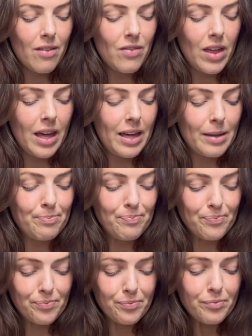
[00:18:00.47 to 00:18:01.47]
the
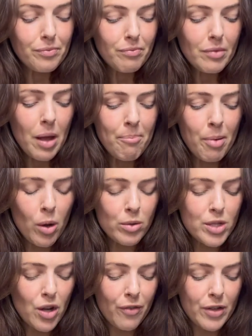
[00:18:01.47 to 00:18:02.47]

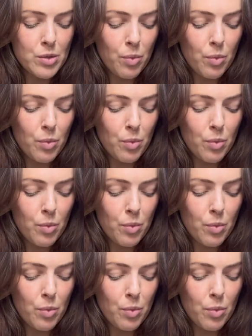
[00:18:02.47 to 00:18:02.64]
post office